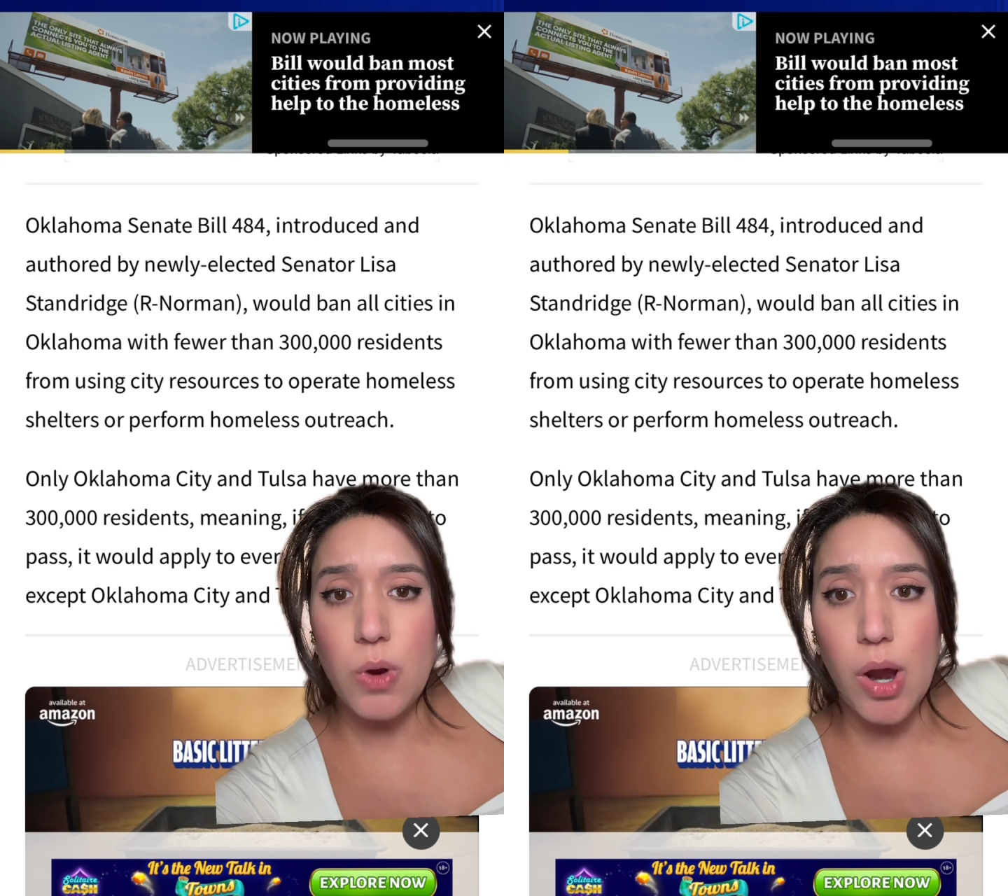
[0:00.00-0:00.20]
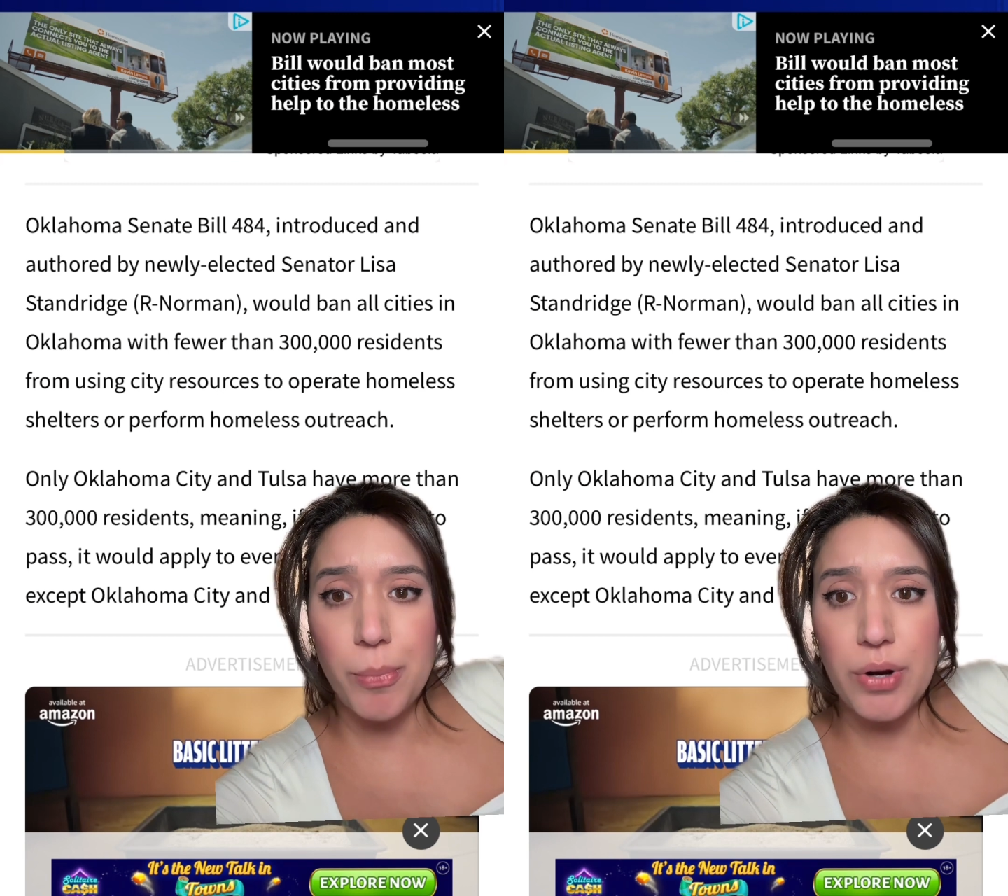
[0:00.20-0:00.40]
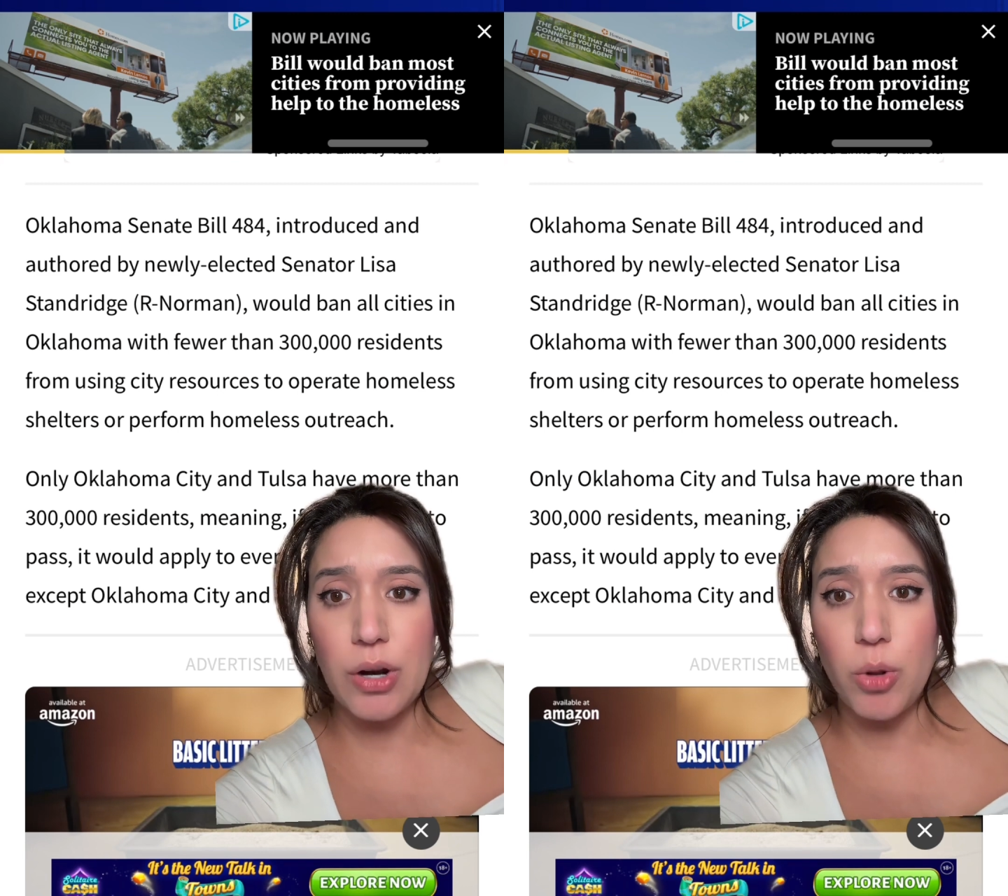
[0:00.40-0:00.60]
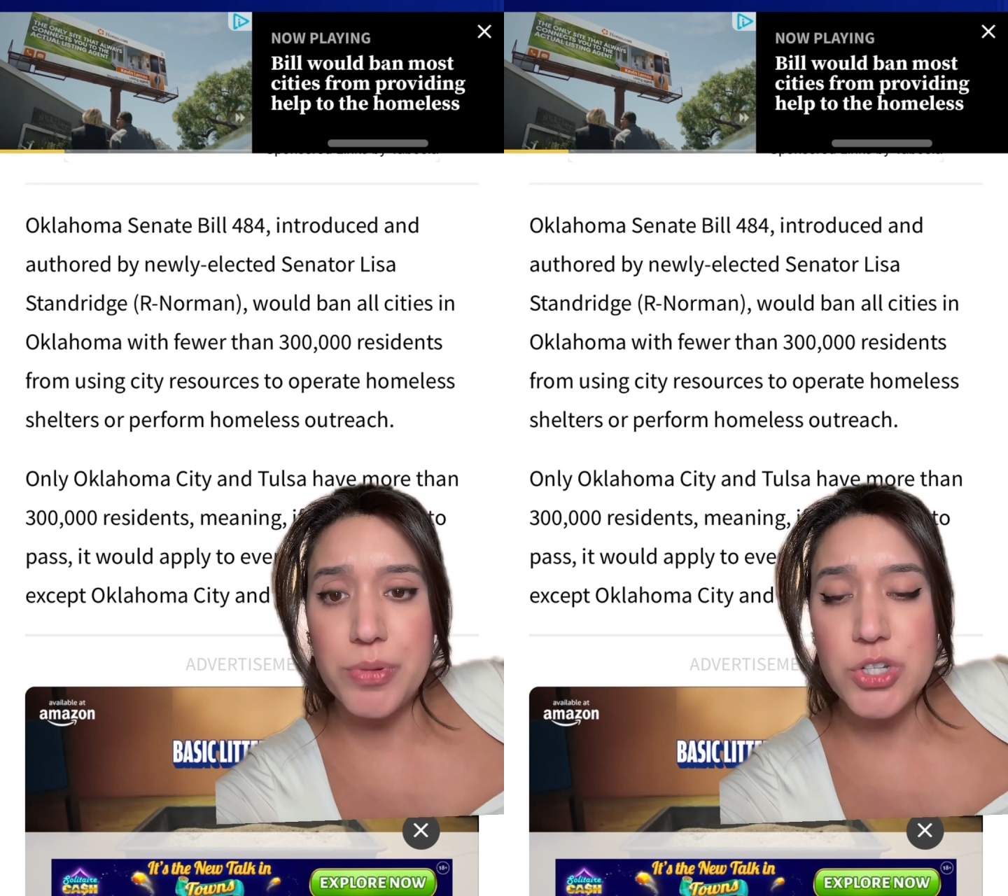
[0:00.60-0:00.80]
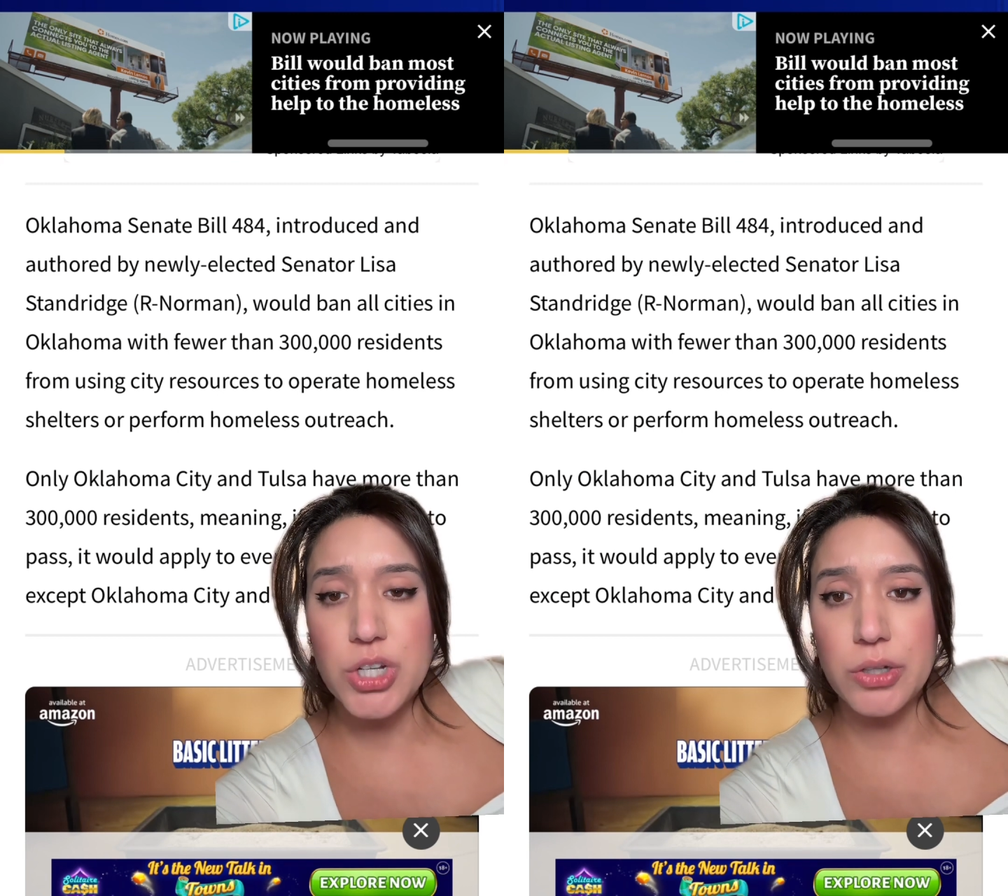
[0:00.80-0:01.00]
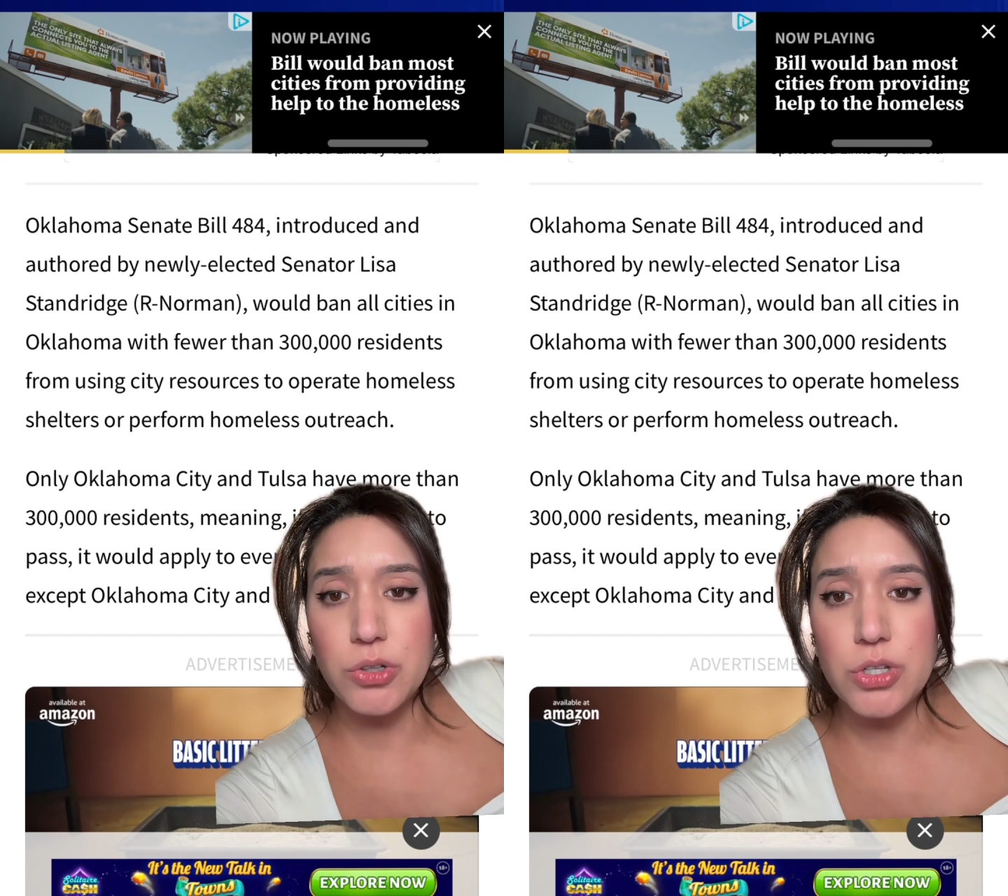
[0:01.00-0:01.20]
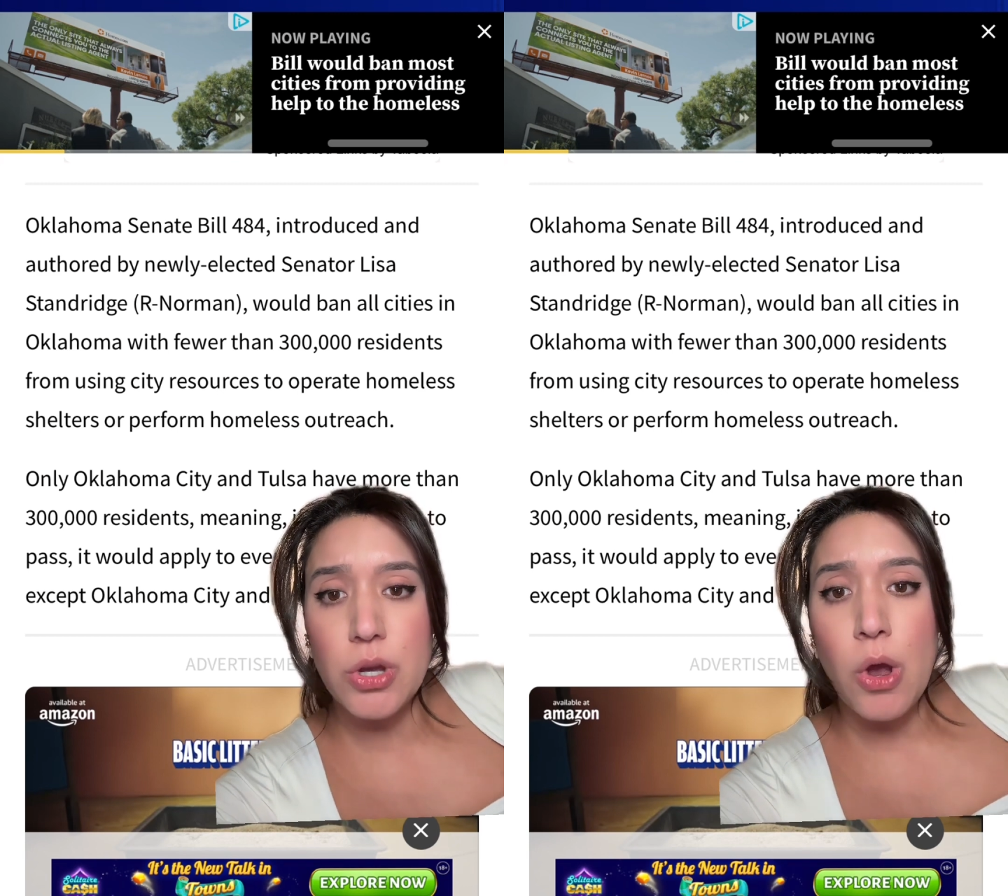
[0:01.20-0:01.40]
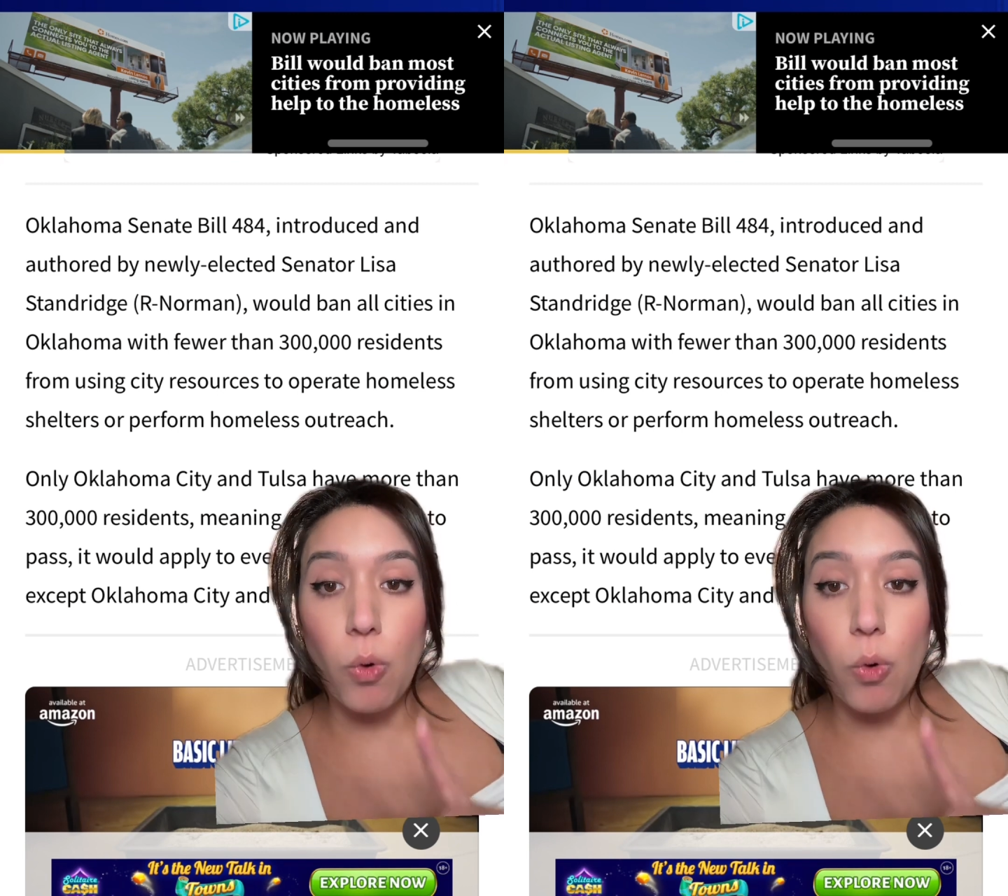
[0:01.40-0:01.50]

operate homeless shelters